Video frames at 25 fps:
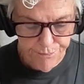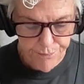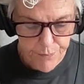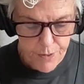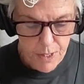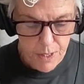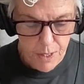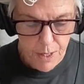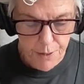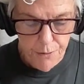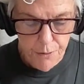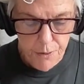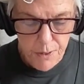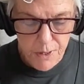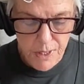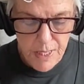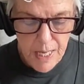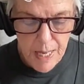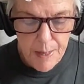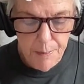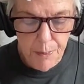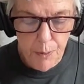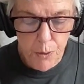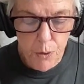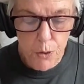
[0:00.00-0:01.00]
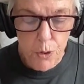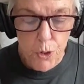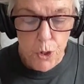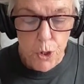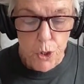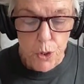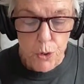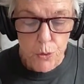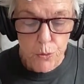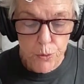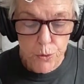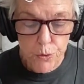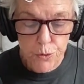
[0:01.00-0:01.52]
Another example,
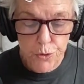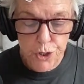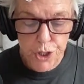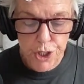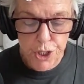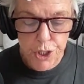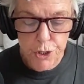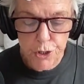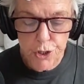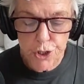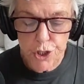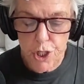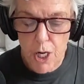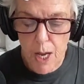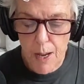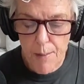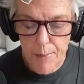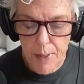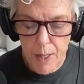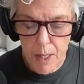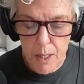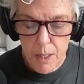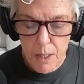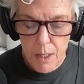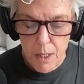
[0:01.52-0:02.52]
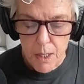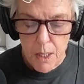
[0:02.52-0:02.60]
Ruchir Sharma,